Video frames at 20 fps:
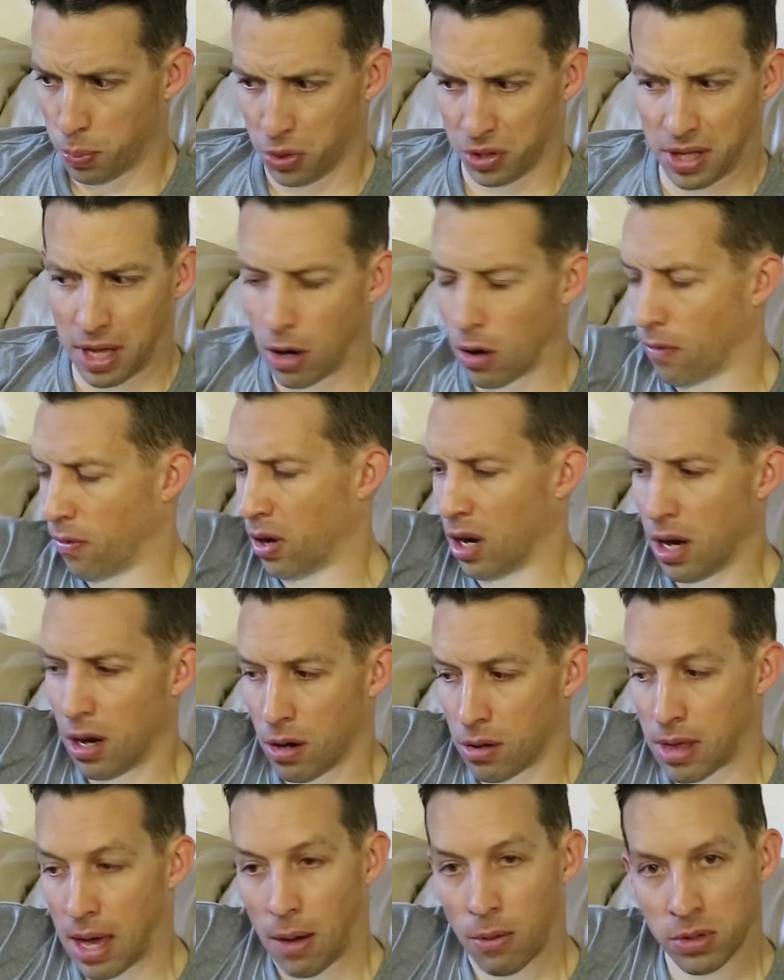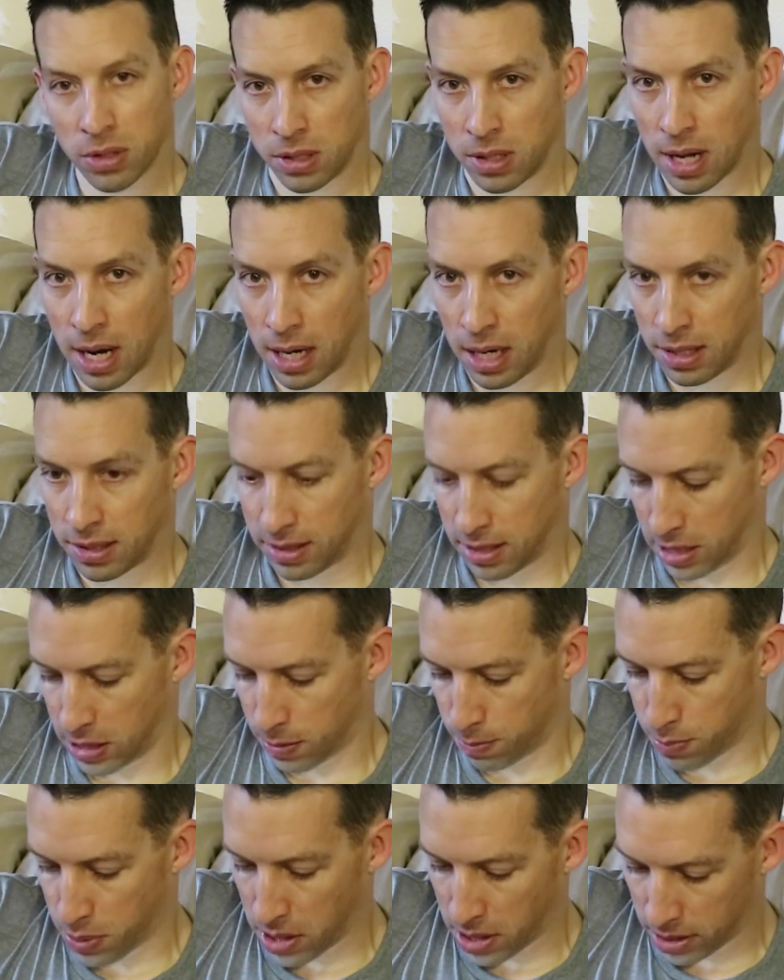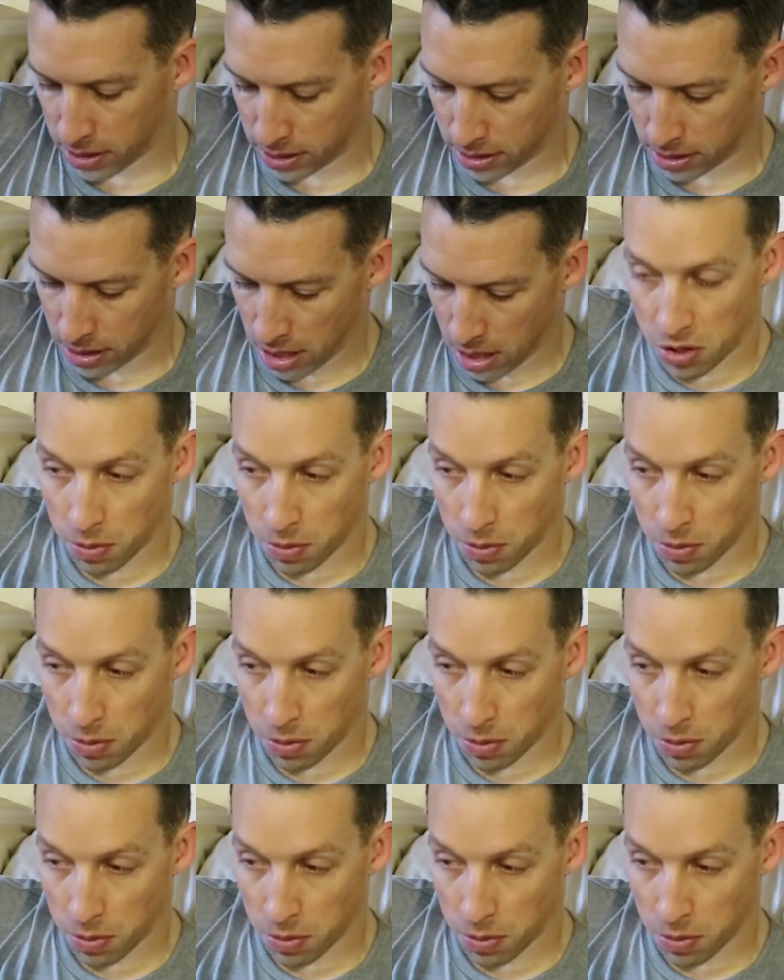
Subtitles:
We'll put that over here. That was $96.